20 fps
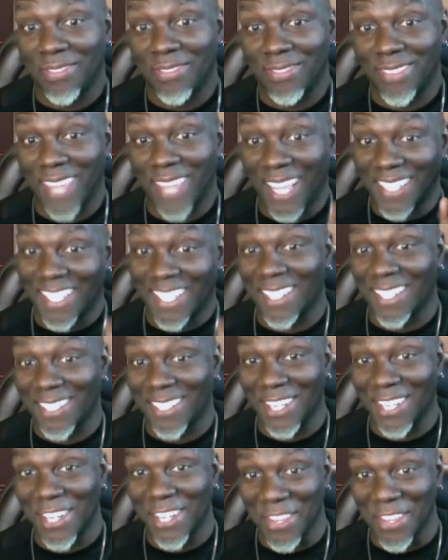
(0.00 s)
that's
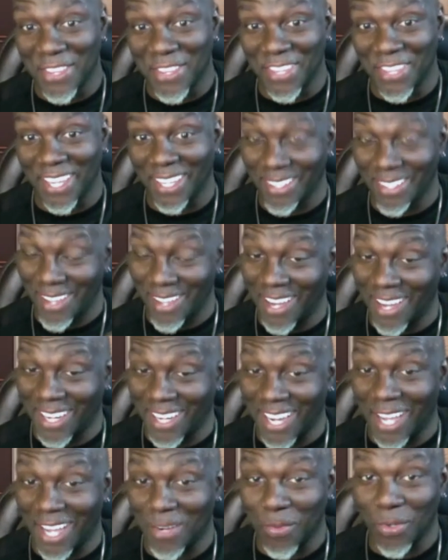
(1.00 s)
actually another thing I
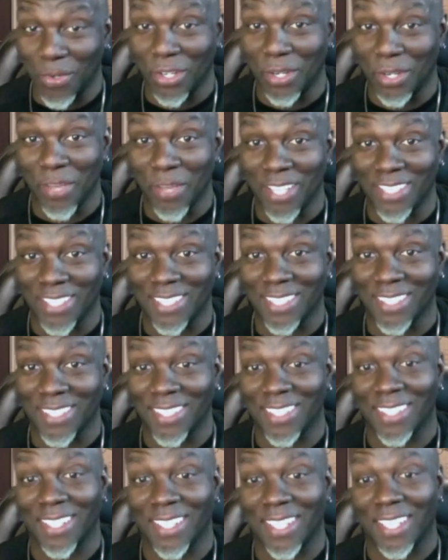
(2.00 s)
kind of wanted to mention.
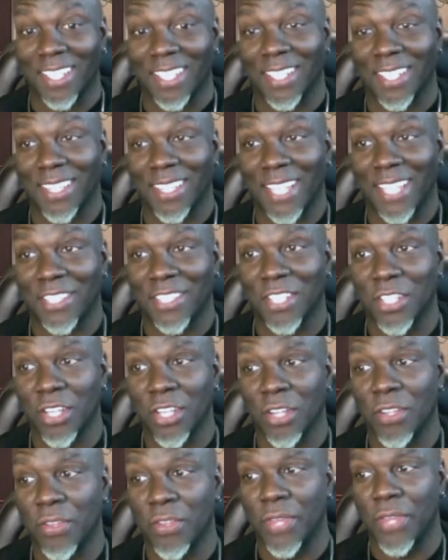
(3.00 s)
That's
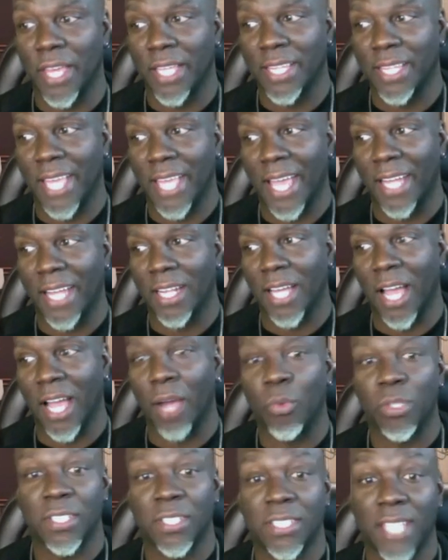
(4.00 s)
another thing that I
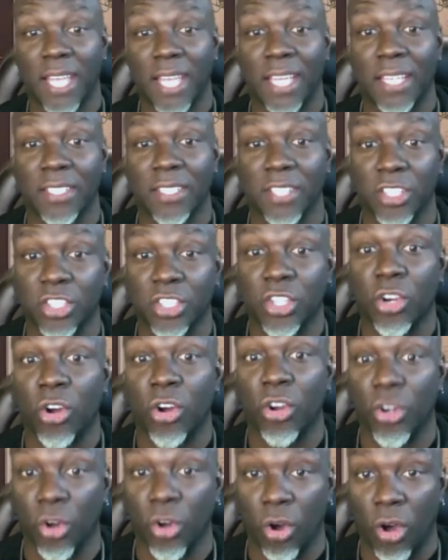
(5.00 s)
would say is a
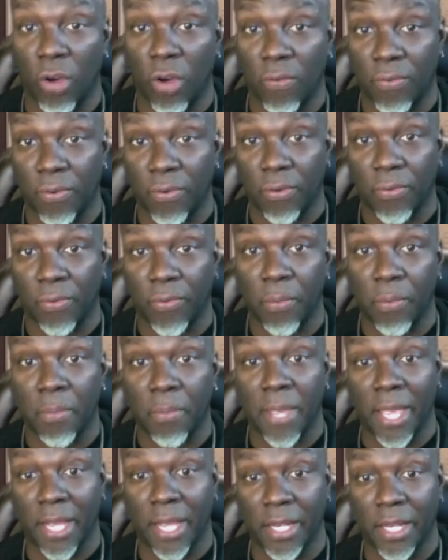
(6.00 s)
turnoff for
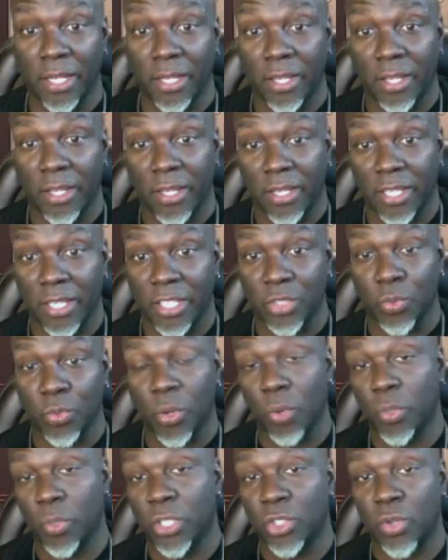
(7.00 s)
men is
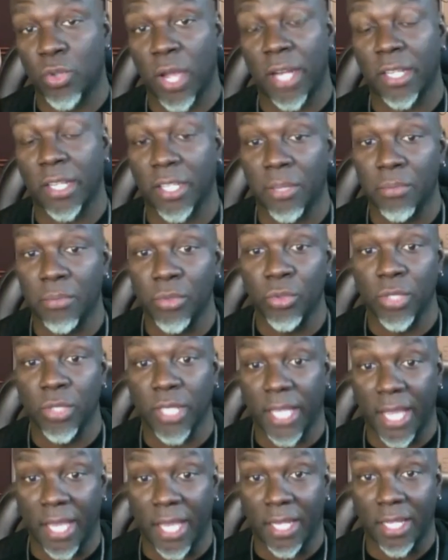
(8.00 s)
when we try to
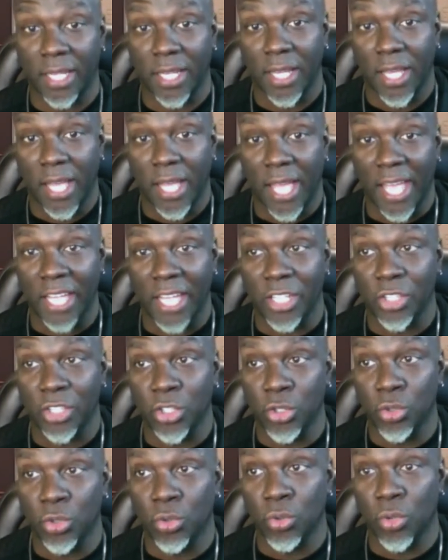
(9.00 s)
communicate and
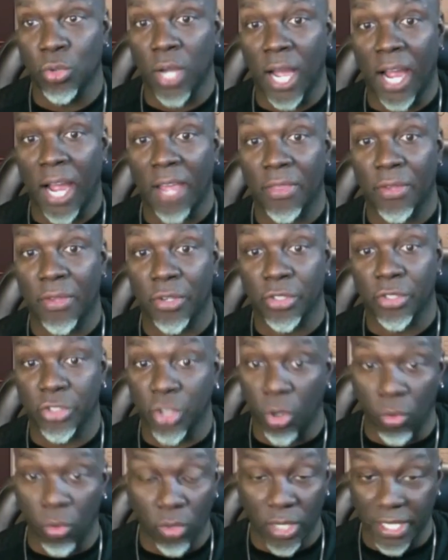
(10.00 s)
you either
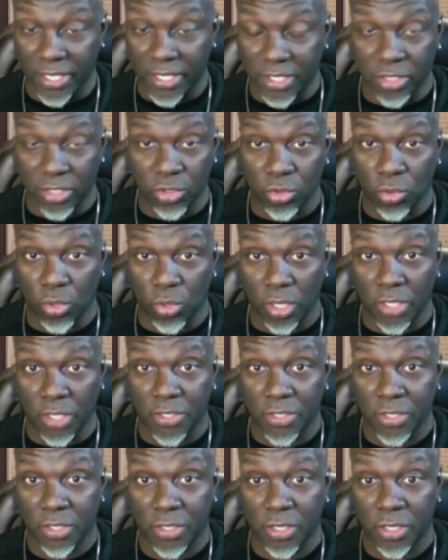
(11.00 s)
don't listen to
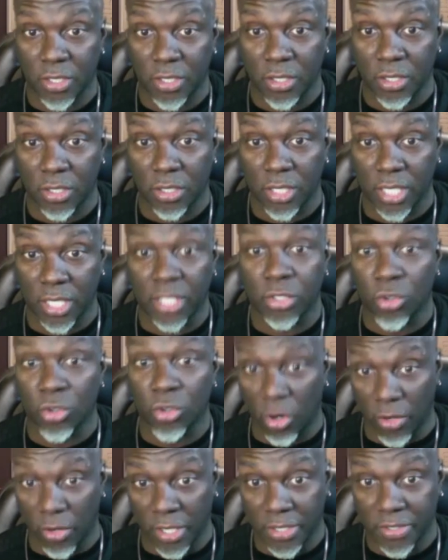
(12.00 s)
us,
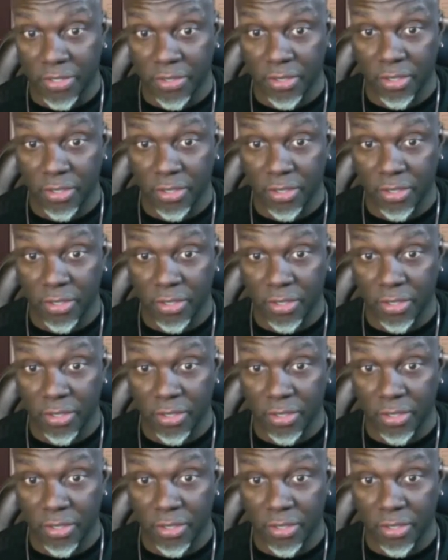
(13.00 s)
ignore us,